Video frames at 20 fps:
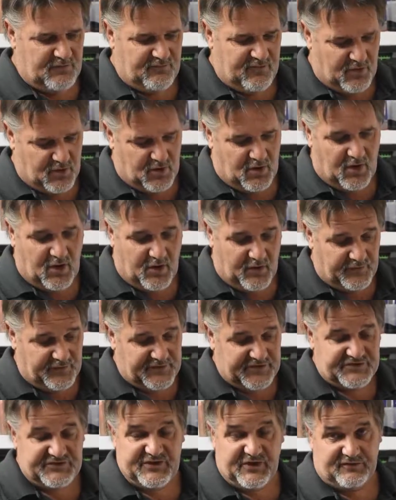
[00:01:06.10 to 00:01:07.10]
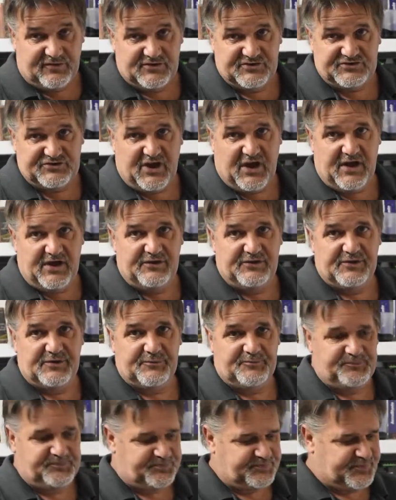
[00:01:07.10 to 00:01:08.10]
for all these different shades,
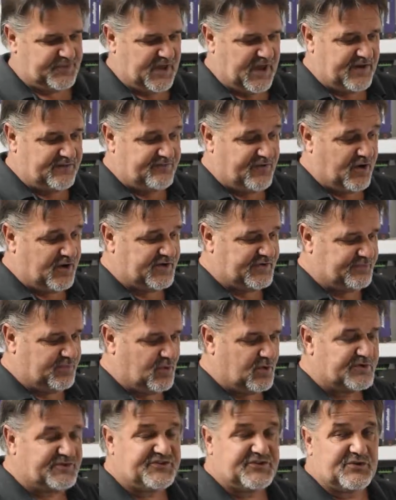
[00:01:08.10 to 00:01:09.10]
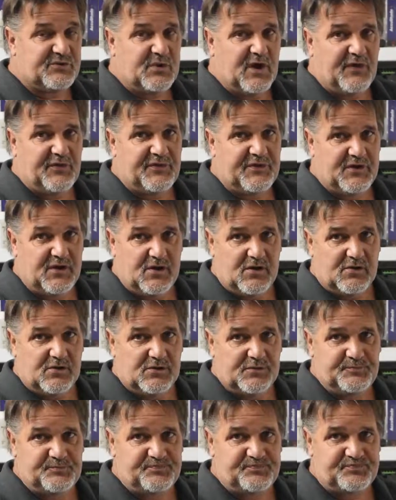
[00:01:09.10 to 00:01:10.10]
at various points throughout the
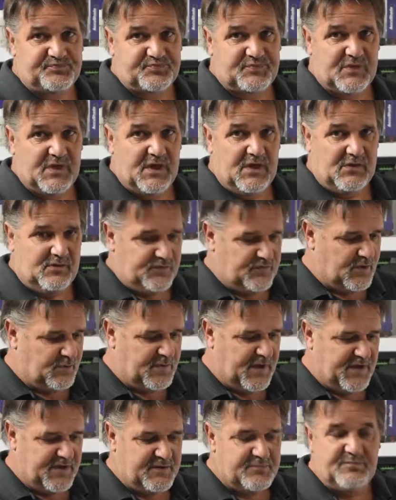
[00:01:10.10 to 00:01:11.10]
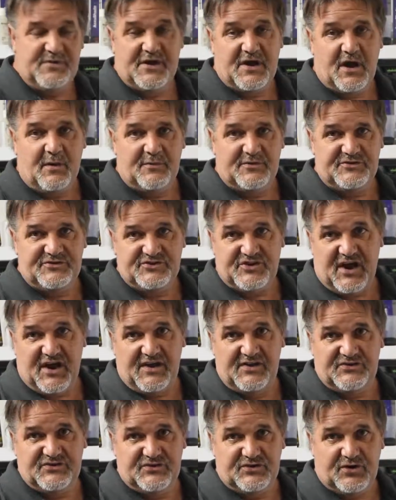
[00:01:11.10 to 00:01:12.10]
year, there may become a
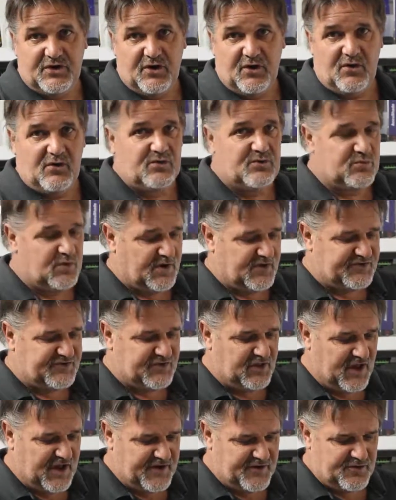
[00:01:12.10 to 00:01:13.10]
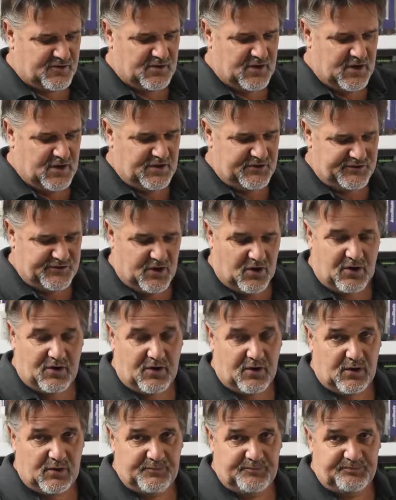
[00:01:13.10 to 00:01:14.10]
change in the code where it's lighter,
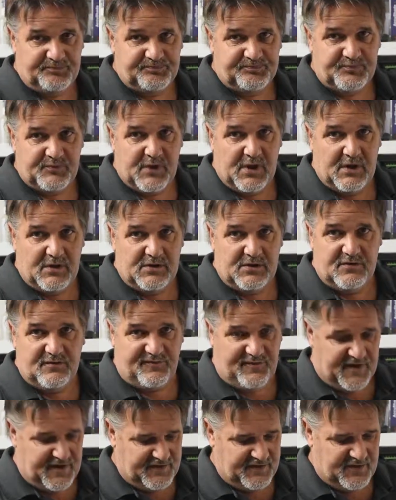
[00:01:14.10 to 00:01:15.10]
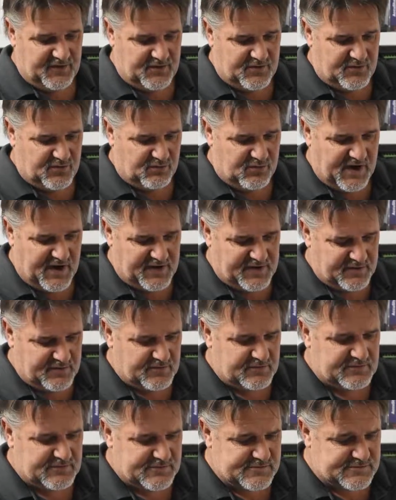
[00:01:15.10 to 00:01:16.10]
darker. You find the correct
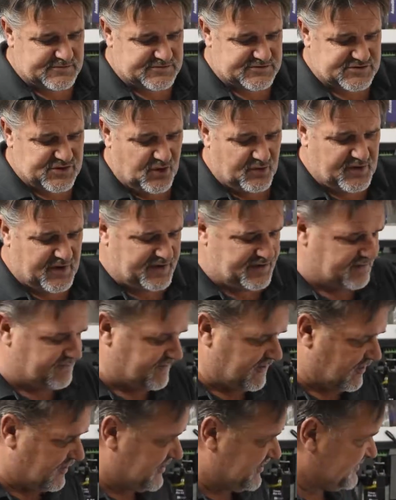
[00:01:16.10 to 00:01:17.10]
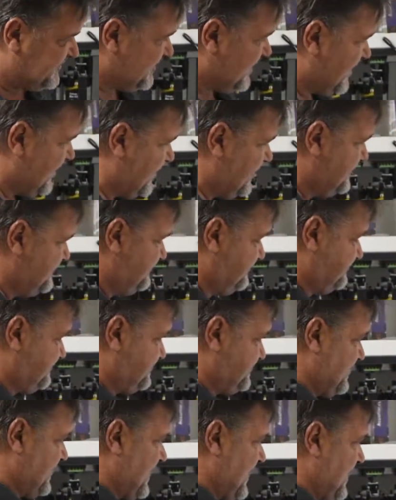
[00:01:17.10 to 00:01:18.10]
code on your variant deck,
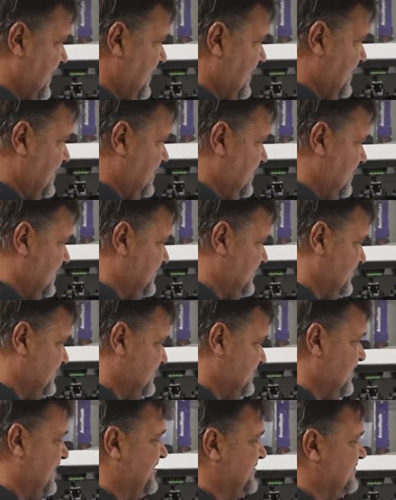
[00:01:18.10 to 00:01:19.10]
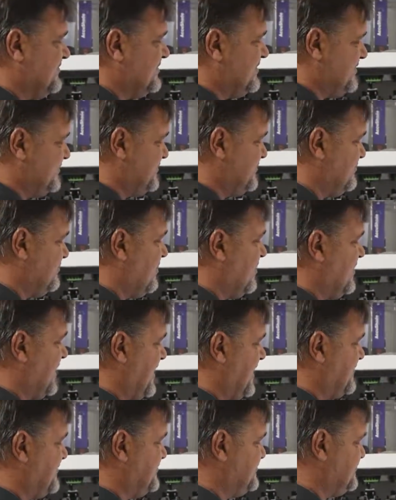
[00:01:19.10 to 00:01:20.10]
and then you enter it into our
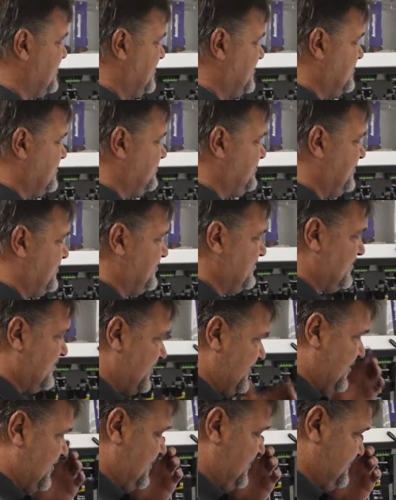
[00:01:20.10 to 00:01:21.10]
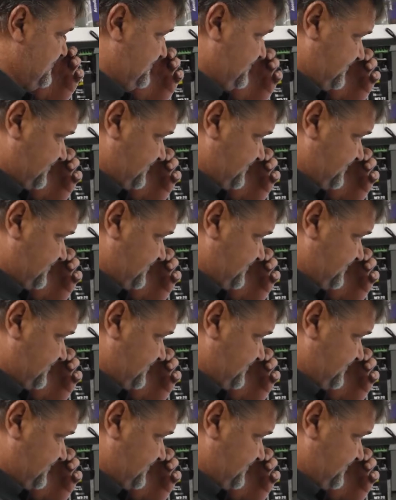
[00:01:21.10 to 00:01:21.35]
AccuShade computer here.